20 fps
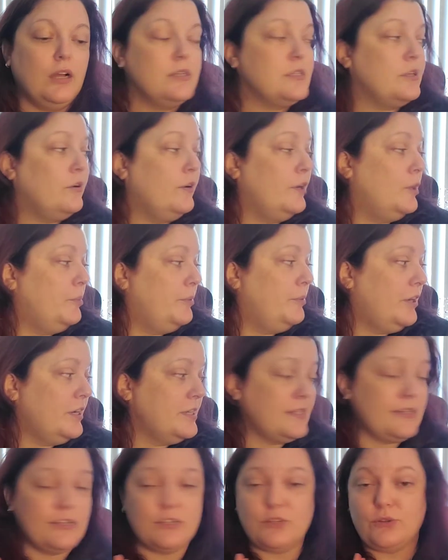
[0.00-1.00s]
So I hope you
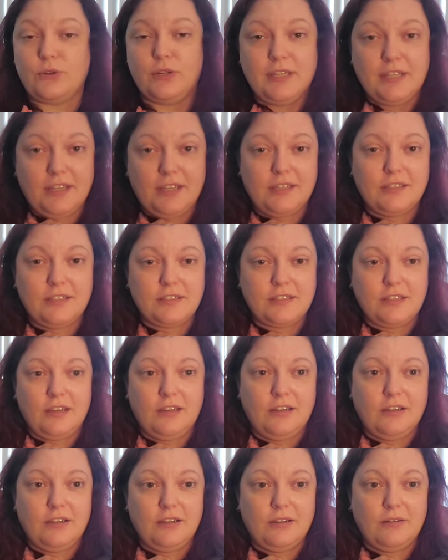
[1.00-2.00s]
guys enjoyed it.
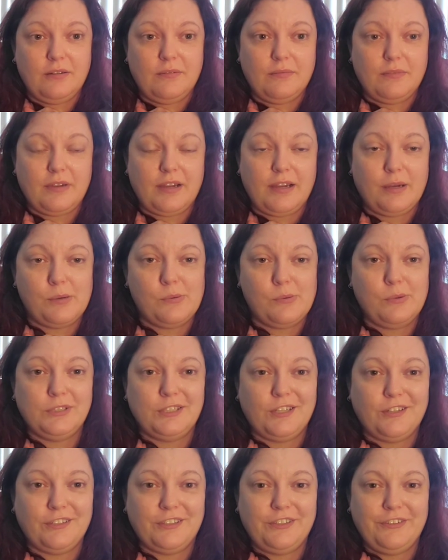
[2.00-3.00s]
I will
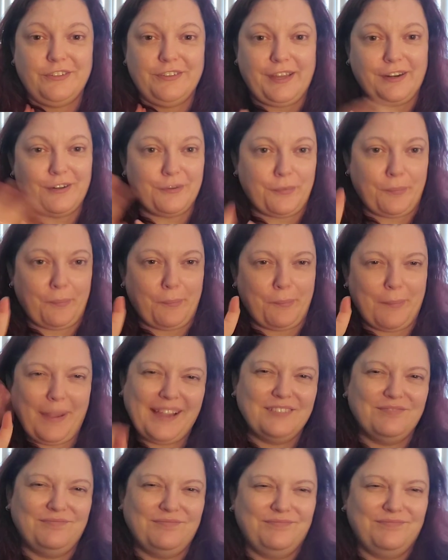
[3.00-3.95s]
talk to you later. Bye.